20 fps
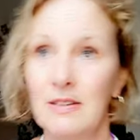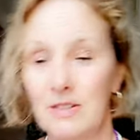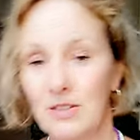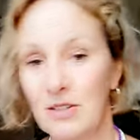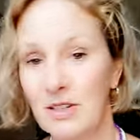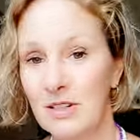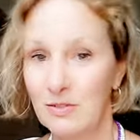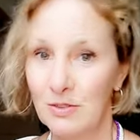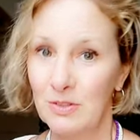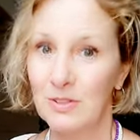
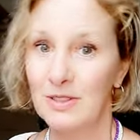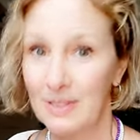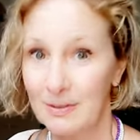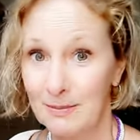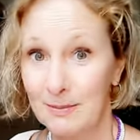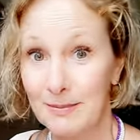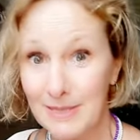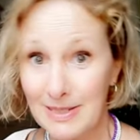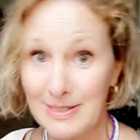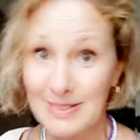Try and avoid the
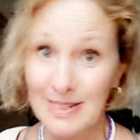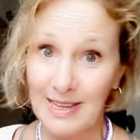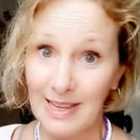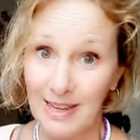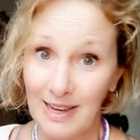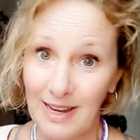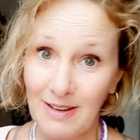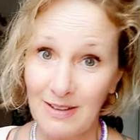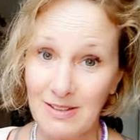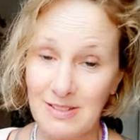midday
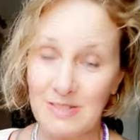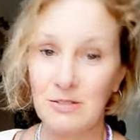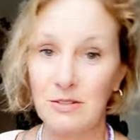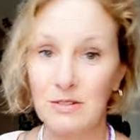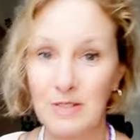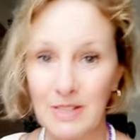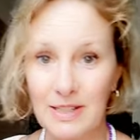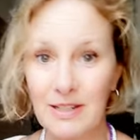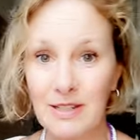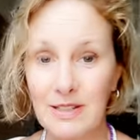hours and
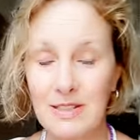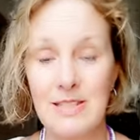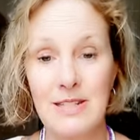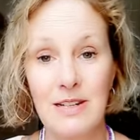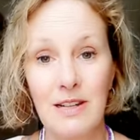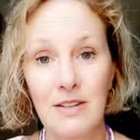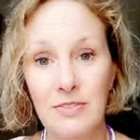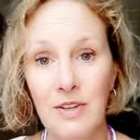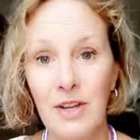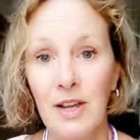all that kind of
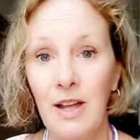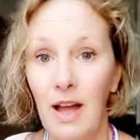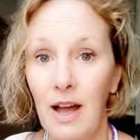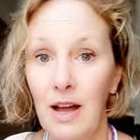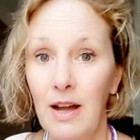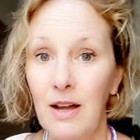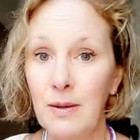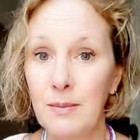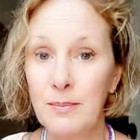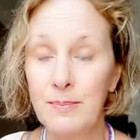stuff.
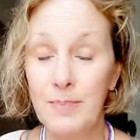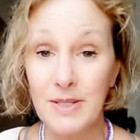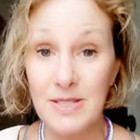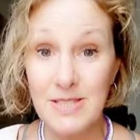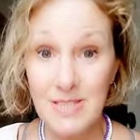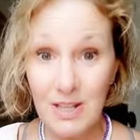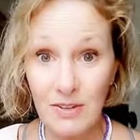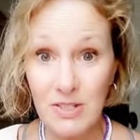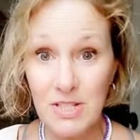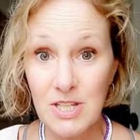But
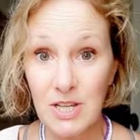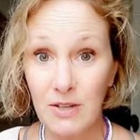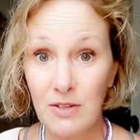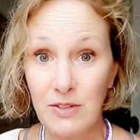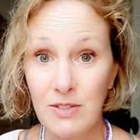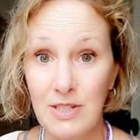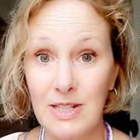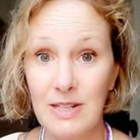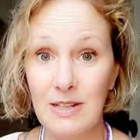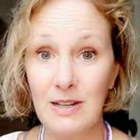
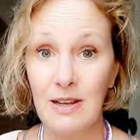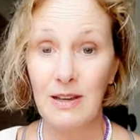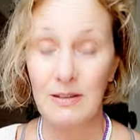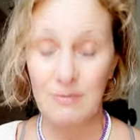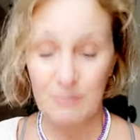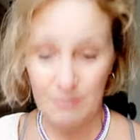serotonin,